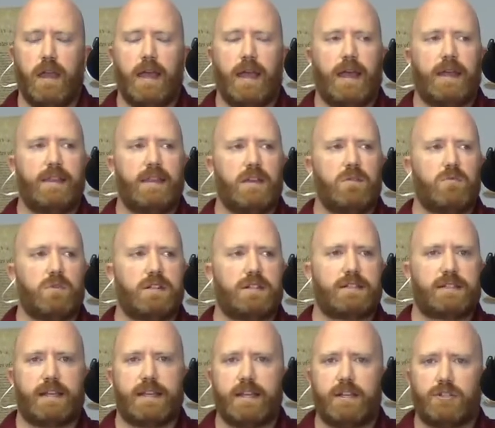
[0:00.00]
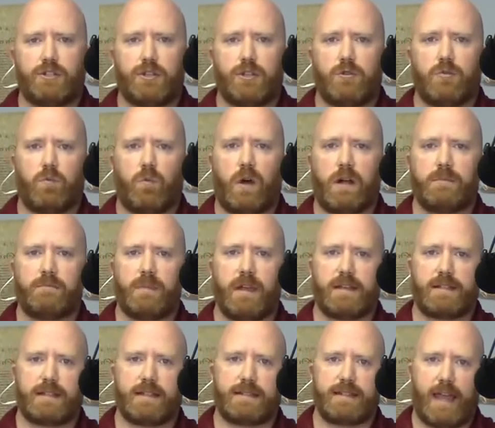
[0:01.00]
And they would teach you what
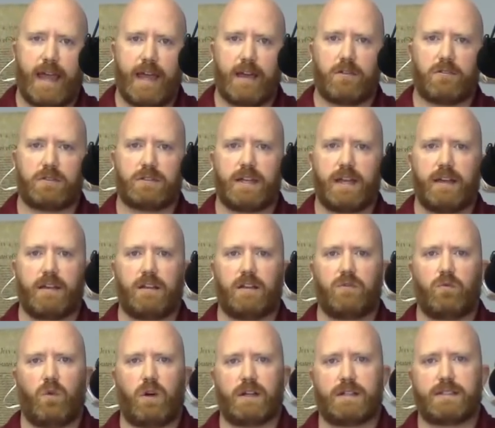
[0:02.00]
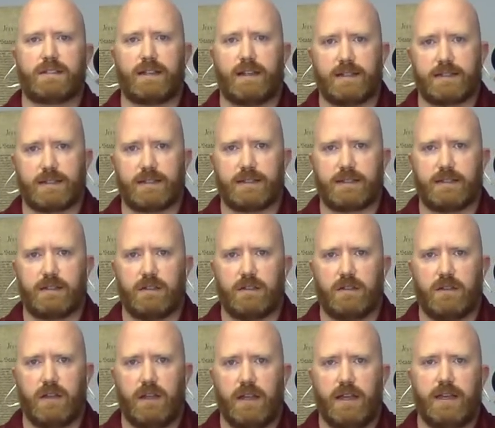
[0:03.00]
makes a tattletale and what doesn't.
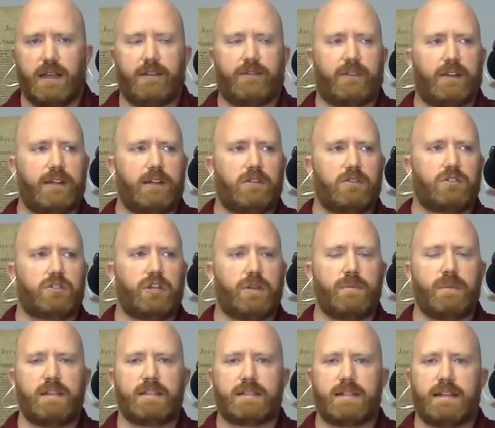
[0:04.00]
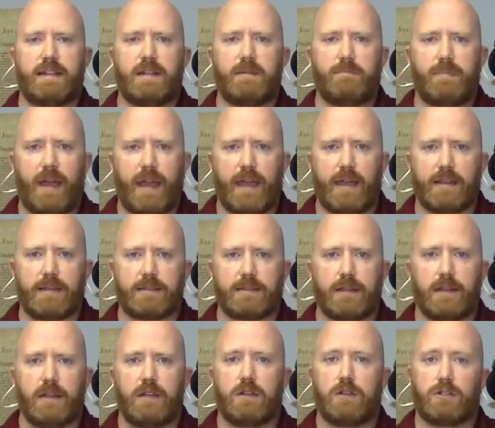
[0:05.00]
If little Jimmy's eating paste,
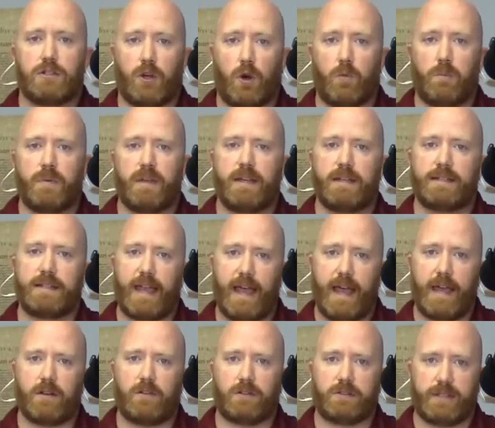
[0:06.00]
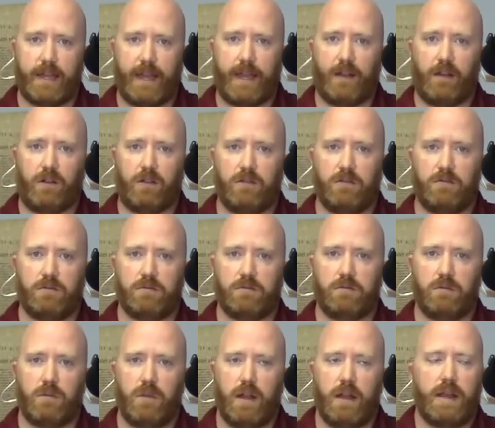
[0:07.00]
don't be a tattletale.
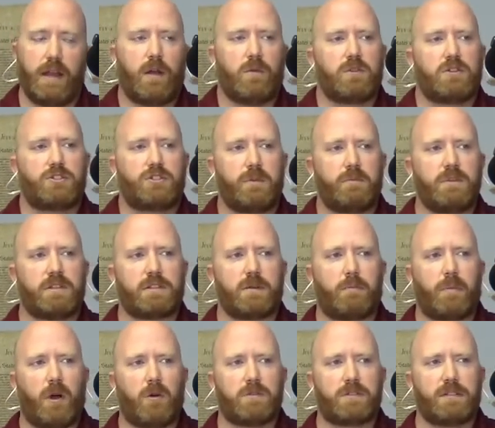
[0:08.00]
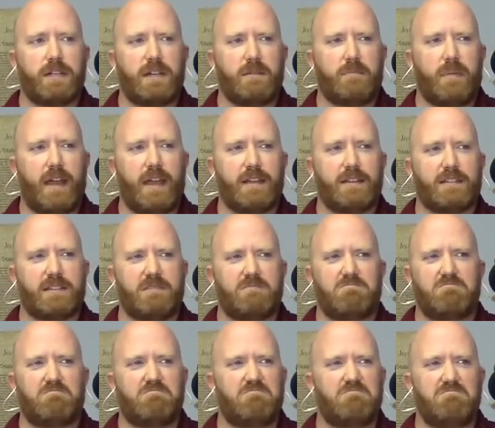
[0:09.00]
Now, is Jimmy supposed to eat paste?
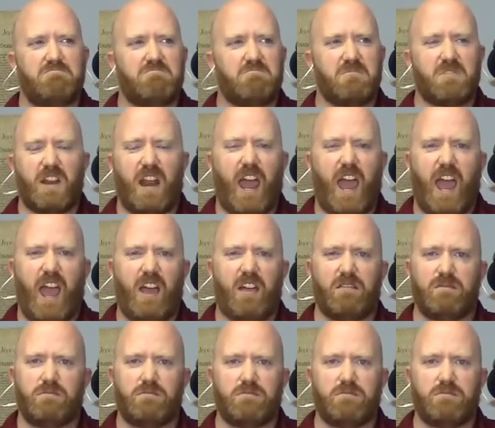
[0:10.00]
Nah.